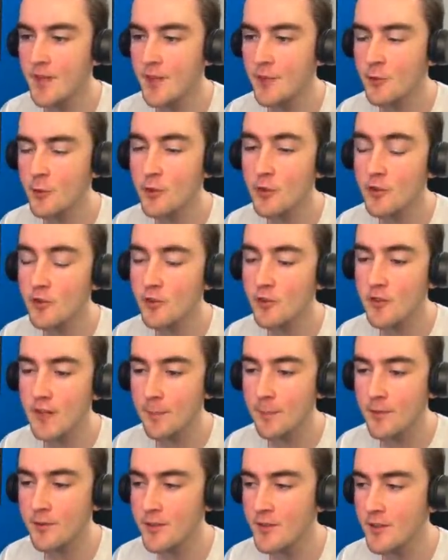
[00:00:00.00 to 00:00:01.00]
soon as the
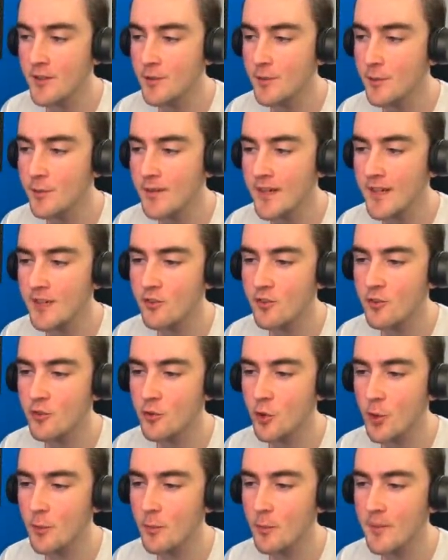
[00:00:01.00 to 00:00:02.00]
sniper sees him, they can just
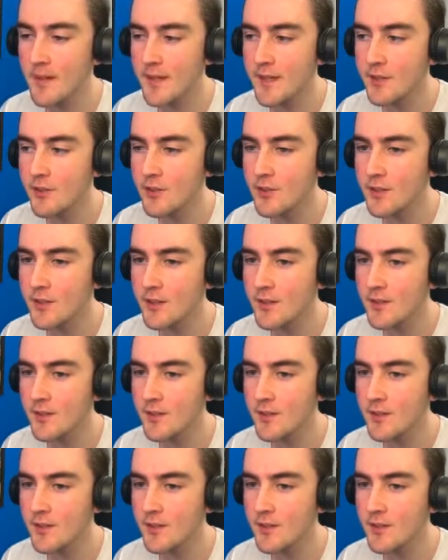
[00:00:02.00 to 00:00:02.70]
dome him easy.